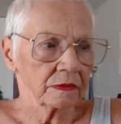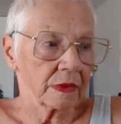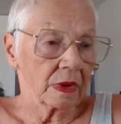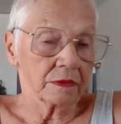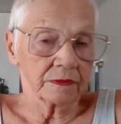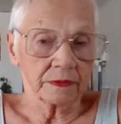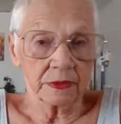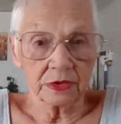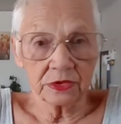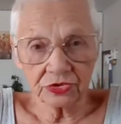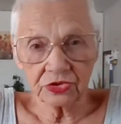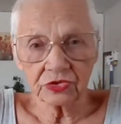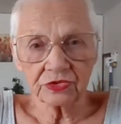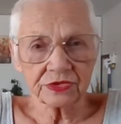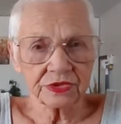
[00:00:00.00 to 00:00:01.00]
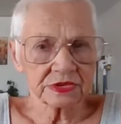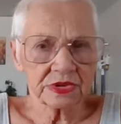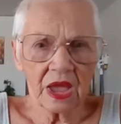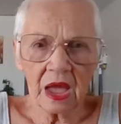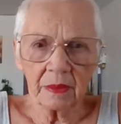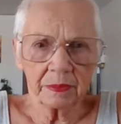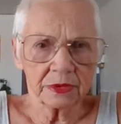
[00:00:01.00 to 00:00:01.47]
of issues that
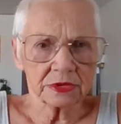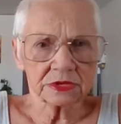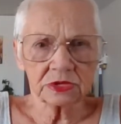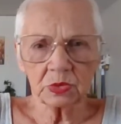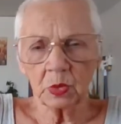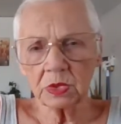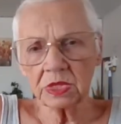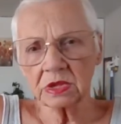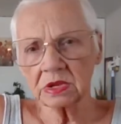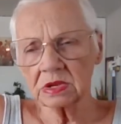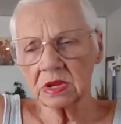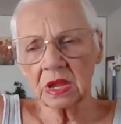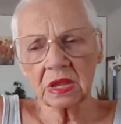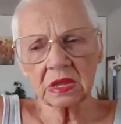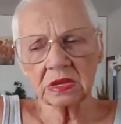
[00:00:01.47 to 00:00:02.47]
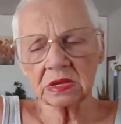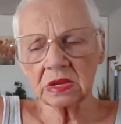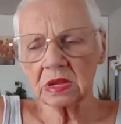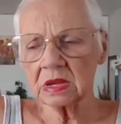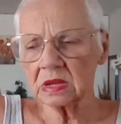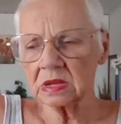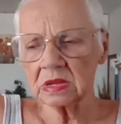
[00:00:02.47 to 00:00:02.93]
happens with it,
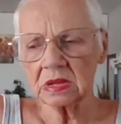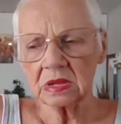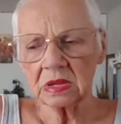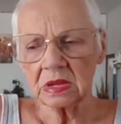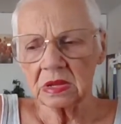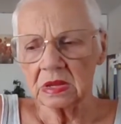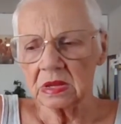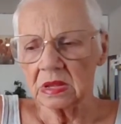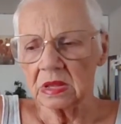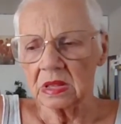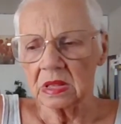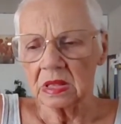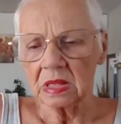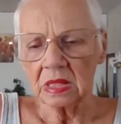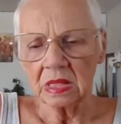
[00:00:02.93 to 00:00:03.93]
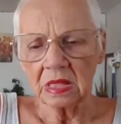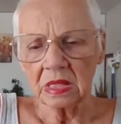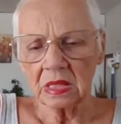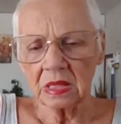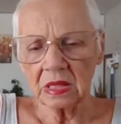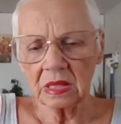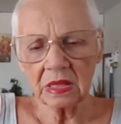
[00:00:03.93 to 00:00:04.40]

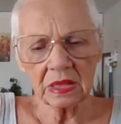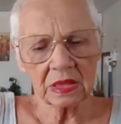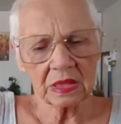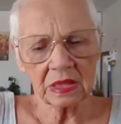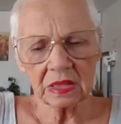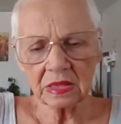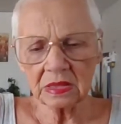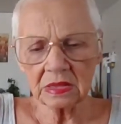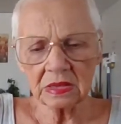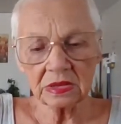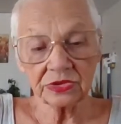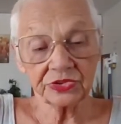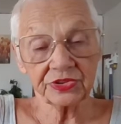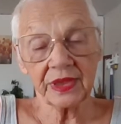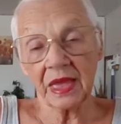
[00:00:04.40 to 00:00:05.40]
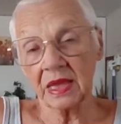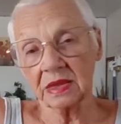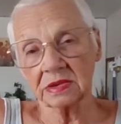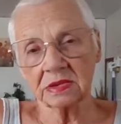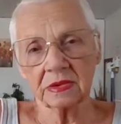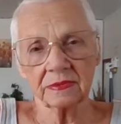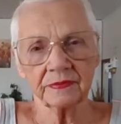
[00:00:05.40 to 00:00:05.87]
and it's sad.
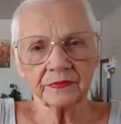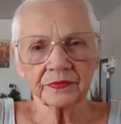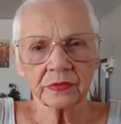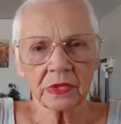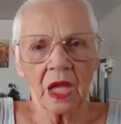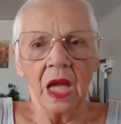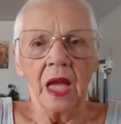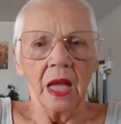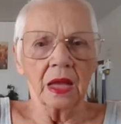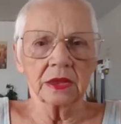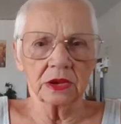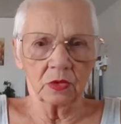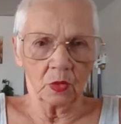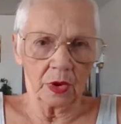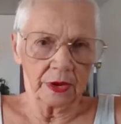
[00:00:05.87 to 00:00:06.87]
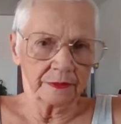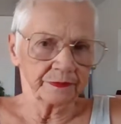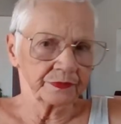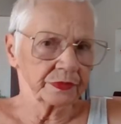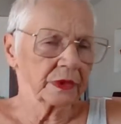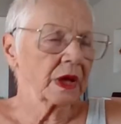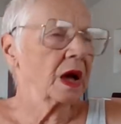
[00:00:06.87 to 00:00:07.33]
Anyway,
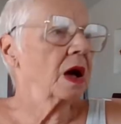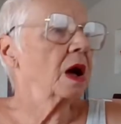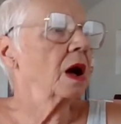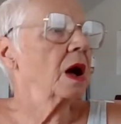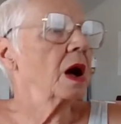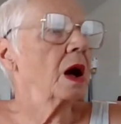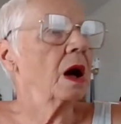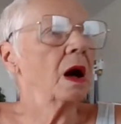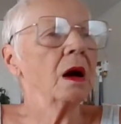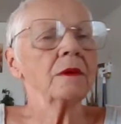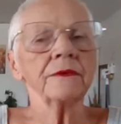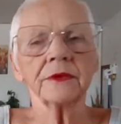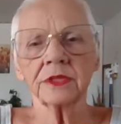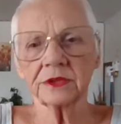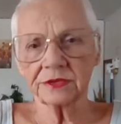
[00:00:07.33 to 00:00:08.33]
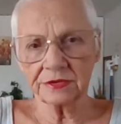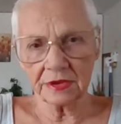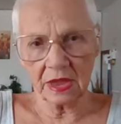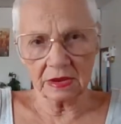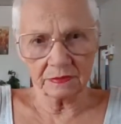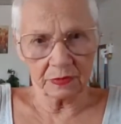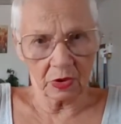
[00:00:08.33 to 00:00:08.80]
off of the
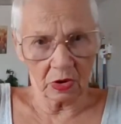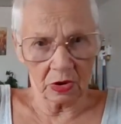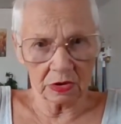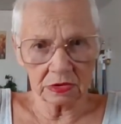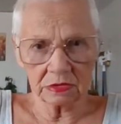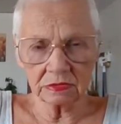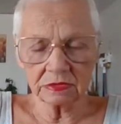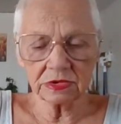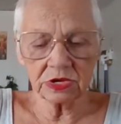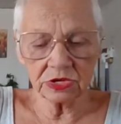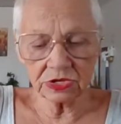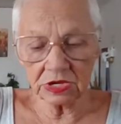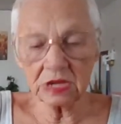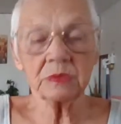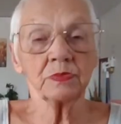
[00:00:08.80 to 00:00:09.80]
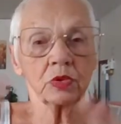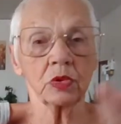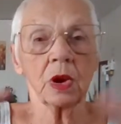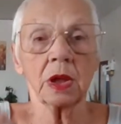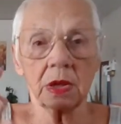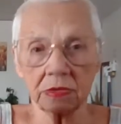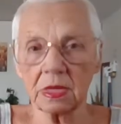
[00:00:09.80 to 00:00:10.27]
sad part, just keep
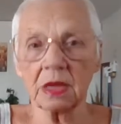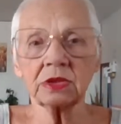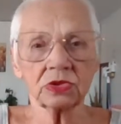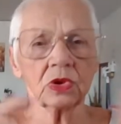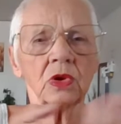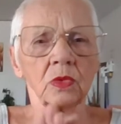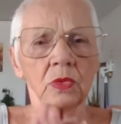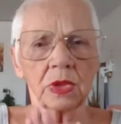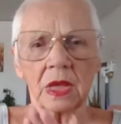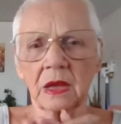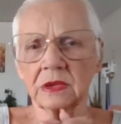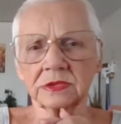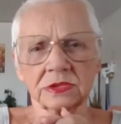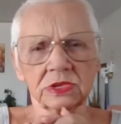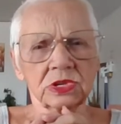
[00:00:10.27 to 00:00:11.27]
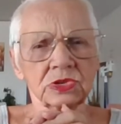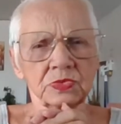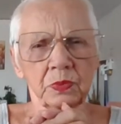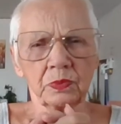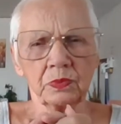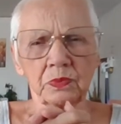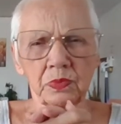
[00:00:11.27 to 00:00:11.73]
praying. That's all we ask. Just
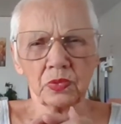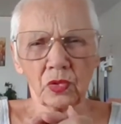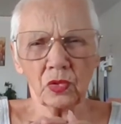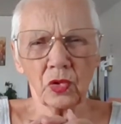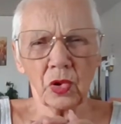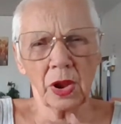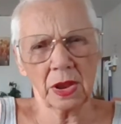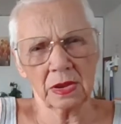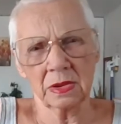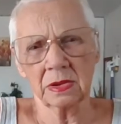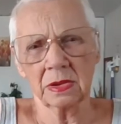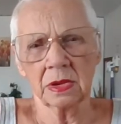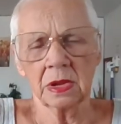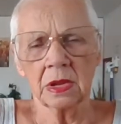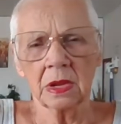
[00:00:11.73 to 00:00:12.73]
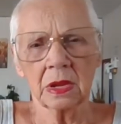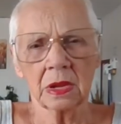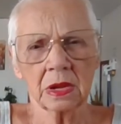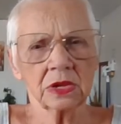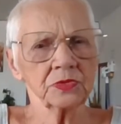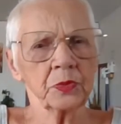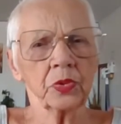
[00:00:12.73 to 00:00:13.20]
pray,
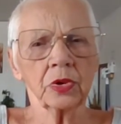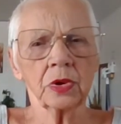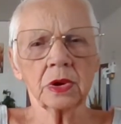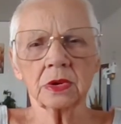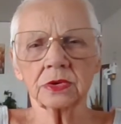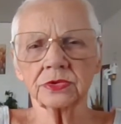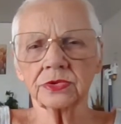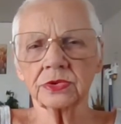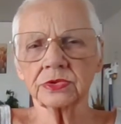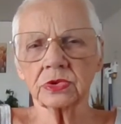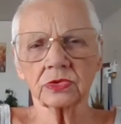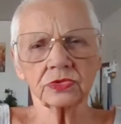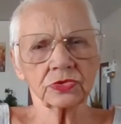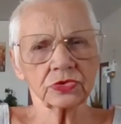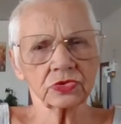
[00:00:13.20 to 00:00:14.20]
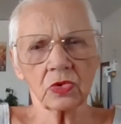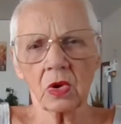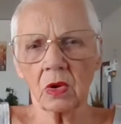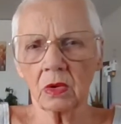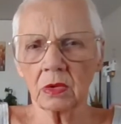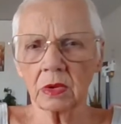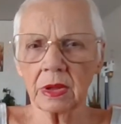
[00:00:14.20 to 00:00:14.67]
because prayers are so
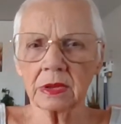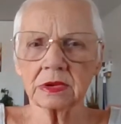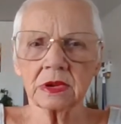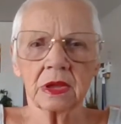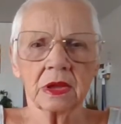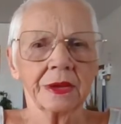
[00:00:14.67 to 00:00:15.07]
strong, and